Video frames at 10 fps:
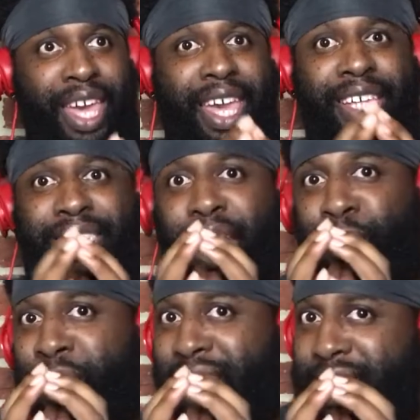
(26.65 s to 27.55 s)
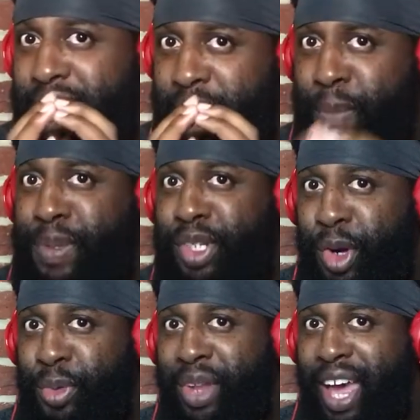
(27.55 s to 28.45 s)
is that we as an
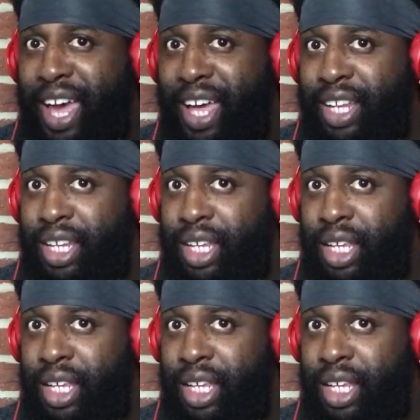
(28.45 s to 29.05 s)
episode nine